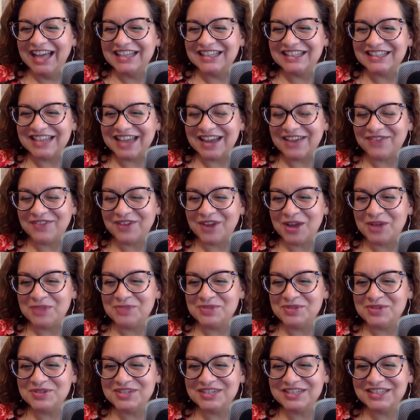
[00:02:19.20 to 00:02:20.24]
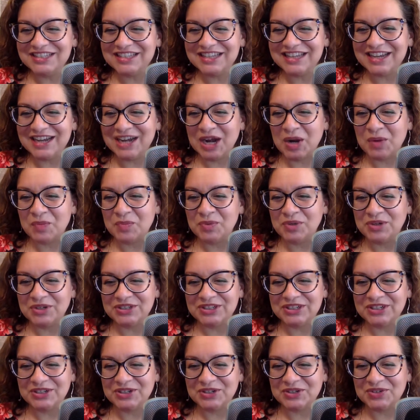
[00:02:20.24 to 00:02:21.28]
Saffron Moon is here.
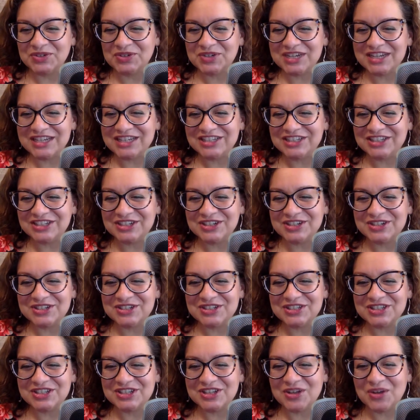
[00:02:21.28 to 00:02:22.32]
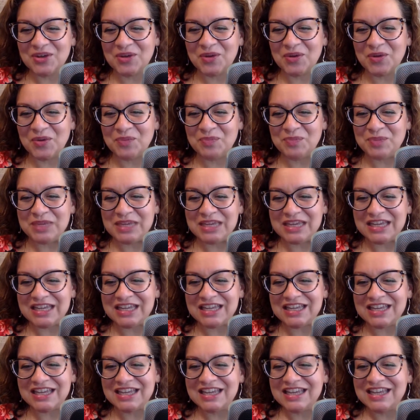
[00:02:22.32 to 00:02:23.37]
Brilliant Creatures. Nicole
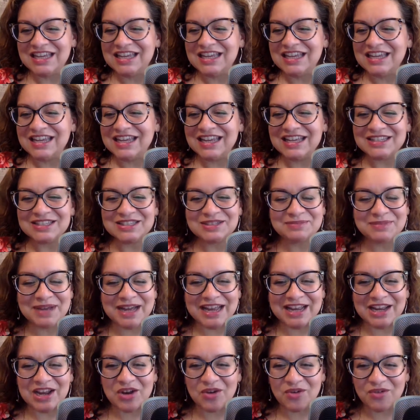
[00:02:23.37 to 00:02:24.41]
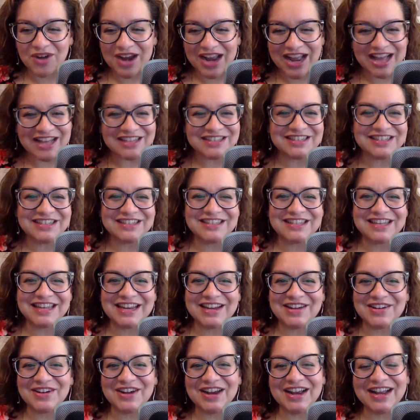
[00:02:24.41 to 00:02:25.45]
B. Kiss My Grass is
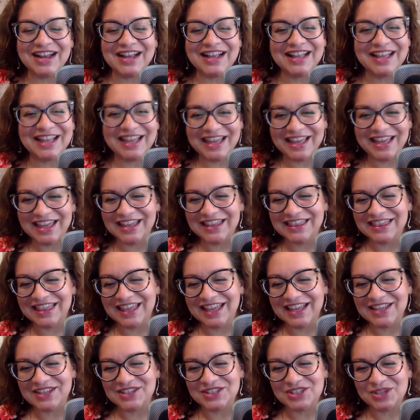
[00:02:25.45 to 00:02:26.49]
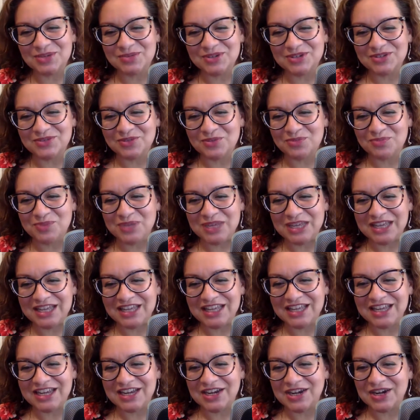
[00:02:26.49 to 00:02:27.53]
here again. Thank you so much for being
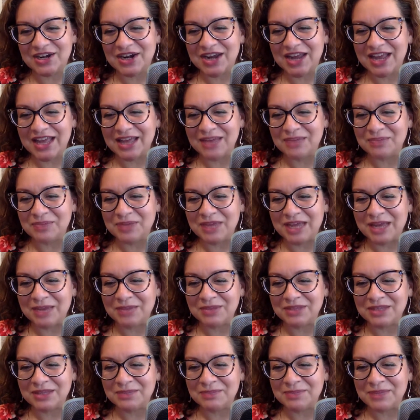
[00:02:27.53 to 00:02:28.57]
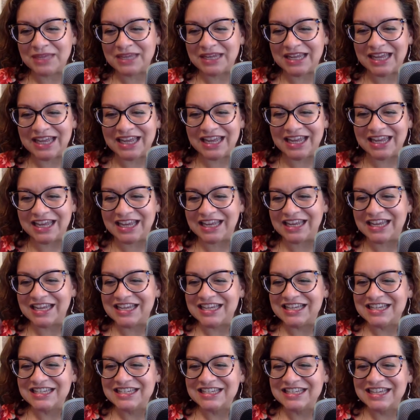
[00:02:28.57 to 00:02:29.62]
here. And Pamela Benet.
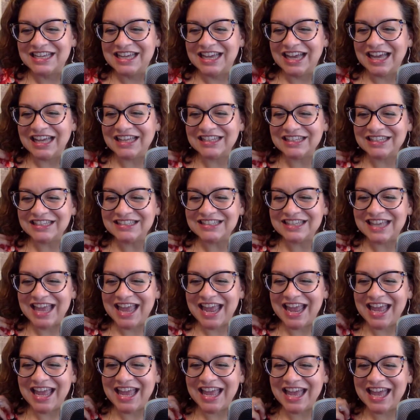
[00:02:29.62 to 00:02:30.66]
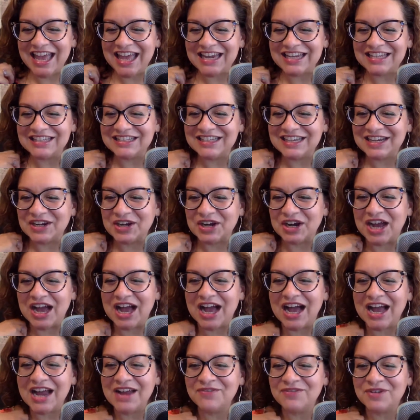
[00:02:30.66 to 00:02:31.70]
Alyssa Ann is here.
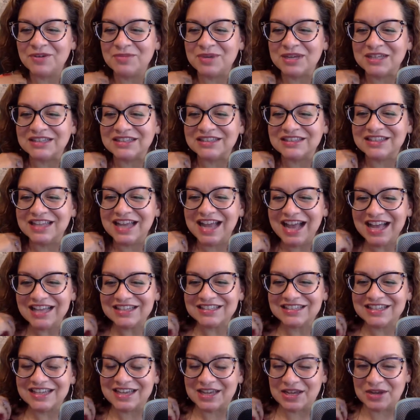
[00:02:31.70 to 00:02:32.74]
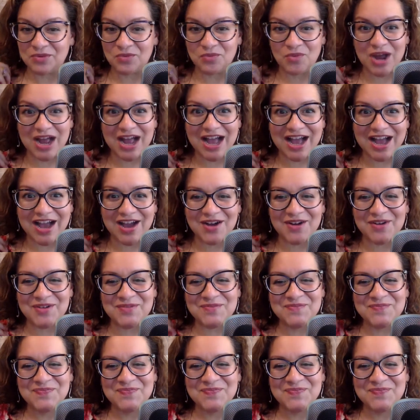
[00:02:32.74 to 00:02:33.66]
Hi from Alaska. Wow.